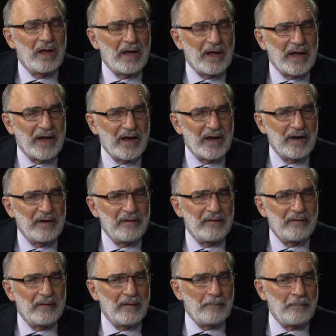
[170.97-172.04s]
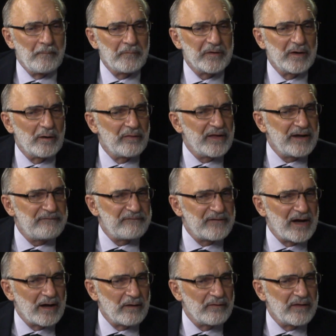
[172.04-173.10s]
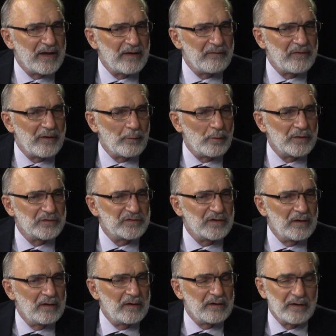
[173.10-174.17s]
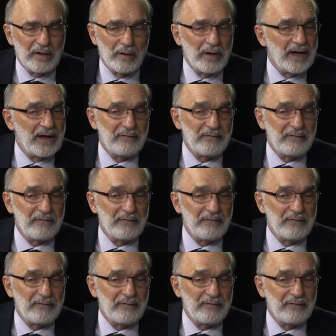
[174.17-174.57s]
And you know, they found that there was, you know,